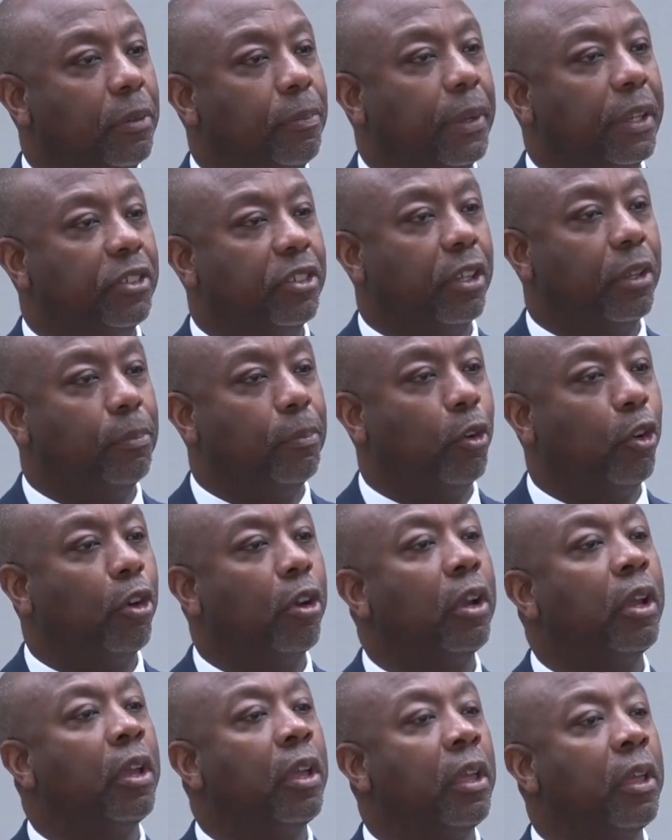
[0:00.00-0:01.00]
to make sure that
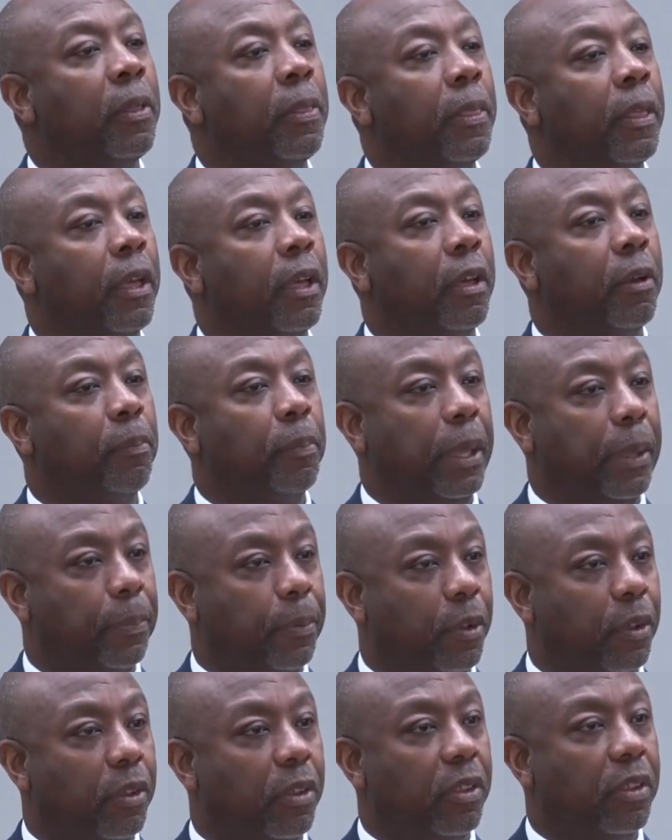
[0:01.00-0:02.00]
more
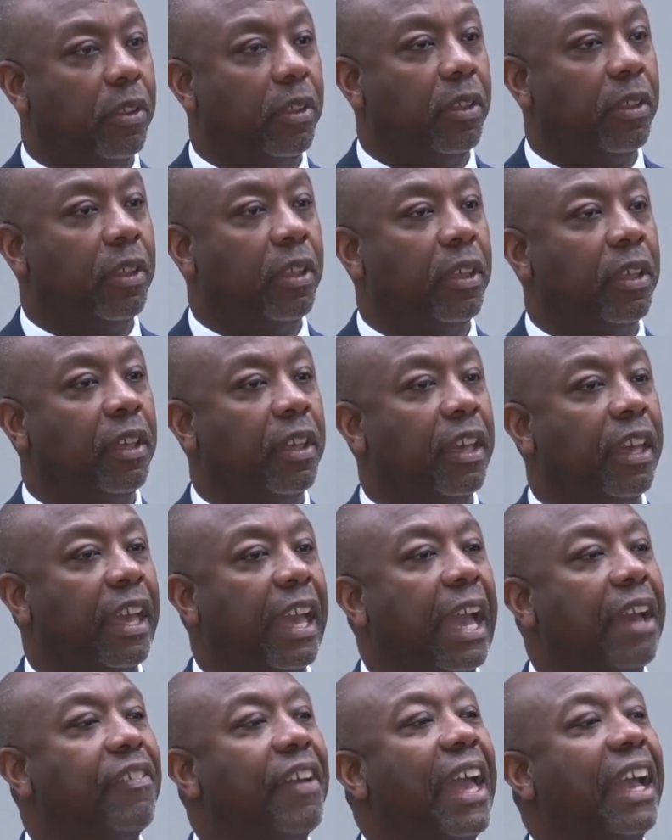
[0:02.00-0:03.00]
people
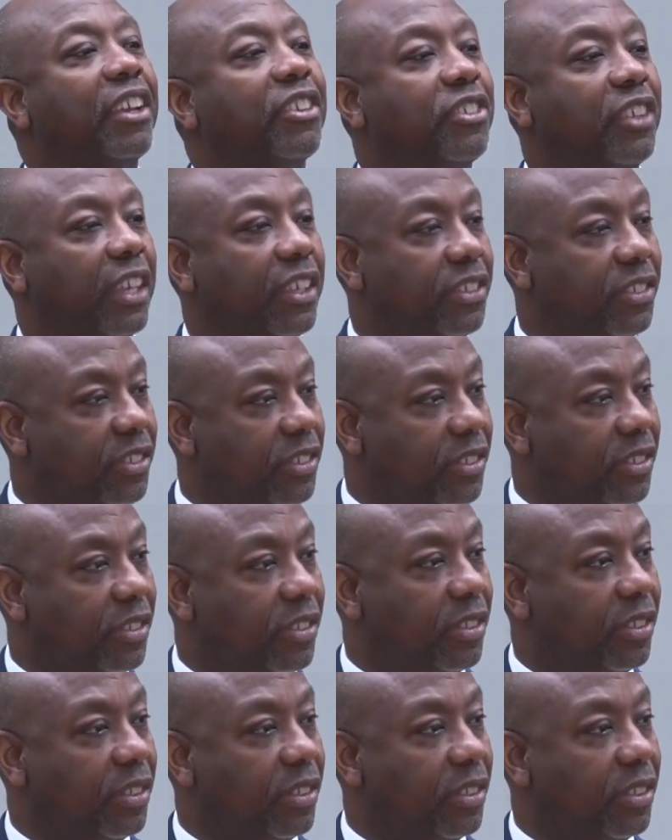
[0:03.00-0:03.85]
have access.